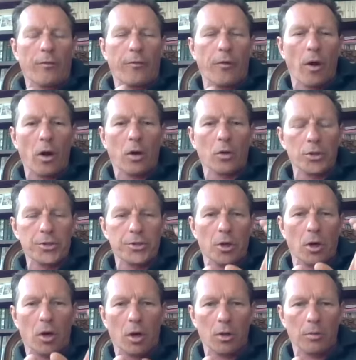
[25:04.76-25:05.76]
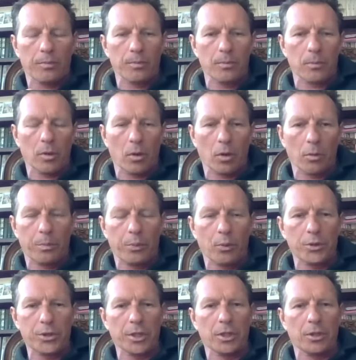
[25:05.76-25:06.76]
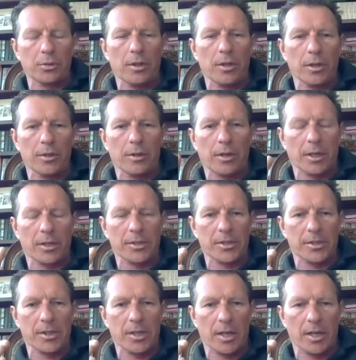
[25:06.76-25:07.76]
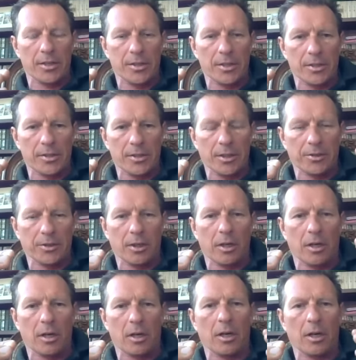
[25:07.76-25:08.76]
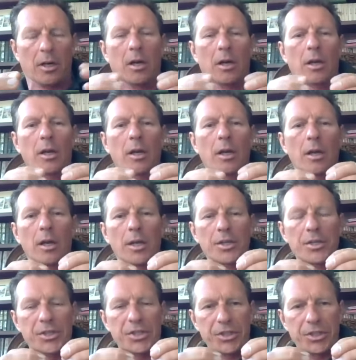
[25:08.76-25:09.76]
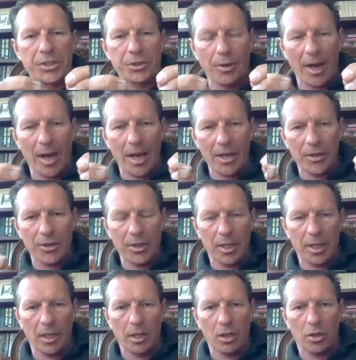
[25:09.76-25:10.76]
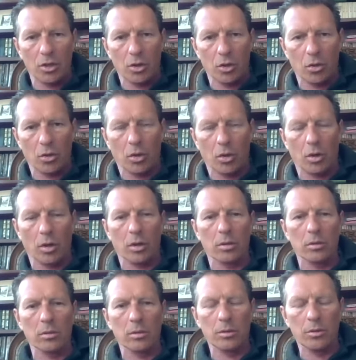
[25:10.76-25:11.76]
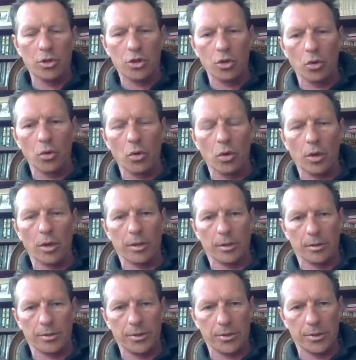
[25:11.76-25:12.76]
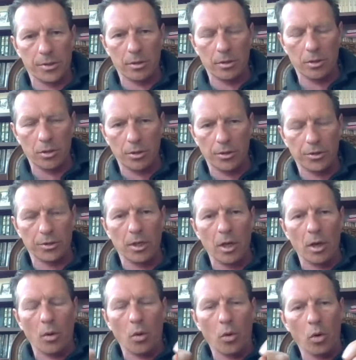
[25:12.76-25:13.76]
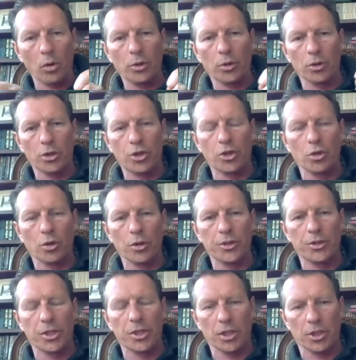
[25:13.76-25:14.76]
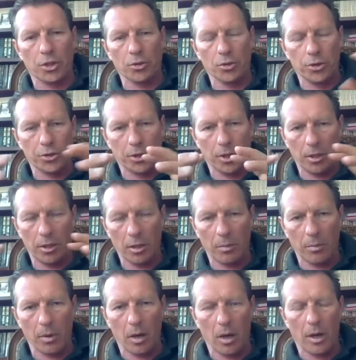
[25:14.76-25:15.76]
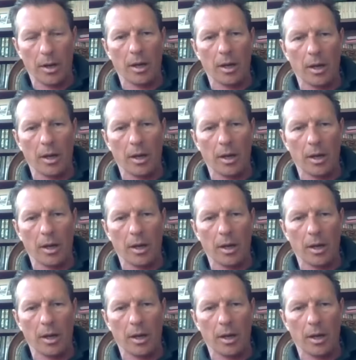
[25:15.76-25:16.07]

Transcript: focused on on putting together exercises that are strengthening your joints, all your joint tissues in your body.